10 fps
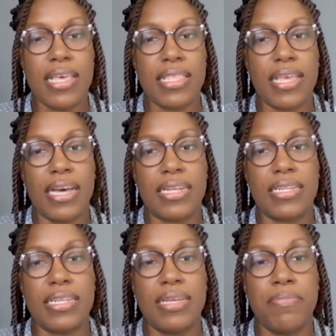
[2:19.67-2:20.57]

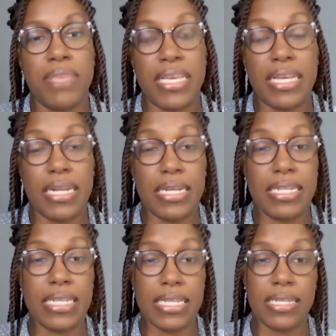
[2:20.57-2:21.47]
that making a
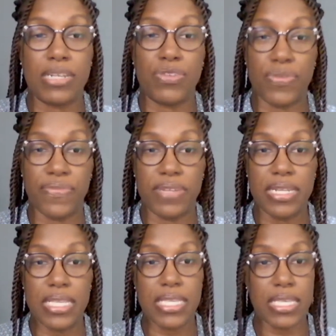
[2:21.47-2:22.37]
data-driven
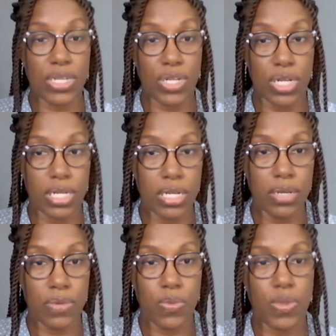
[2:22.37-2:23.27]
decision
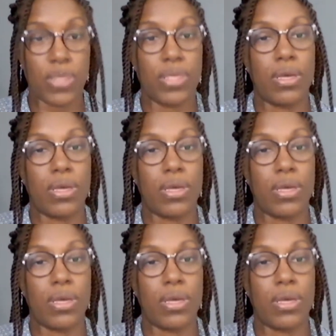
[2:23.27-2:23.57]
with